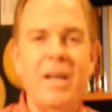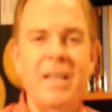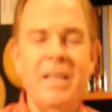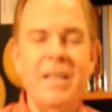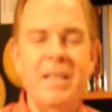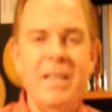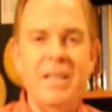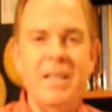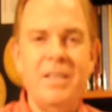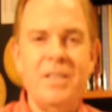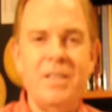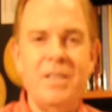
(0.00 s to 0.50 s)

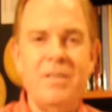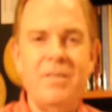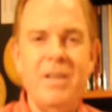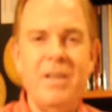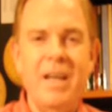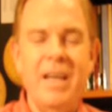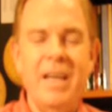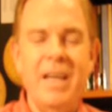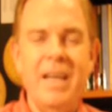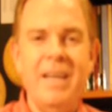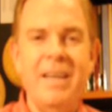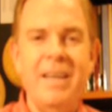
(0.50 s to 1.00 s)
condition
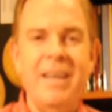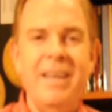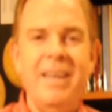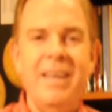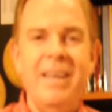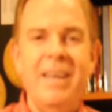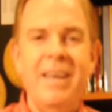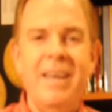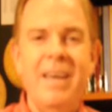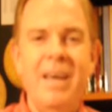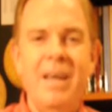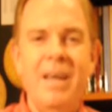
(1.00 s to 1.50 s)
rating,
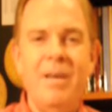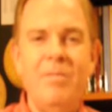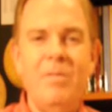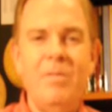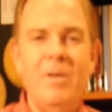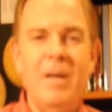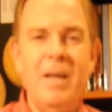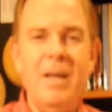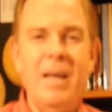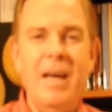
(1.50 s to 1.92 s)
and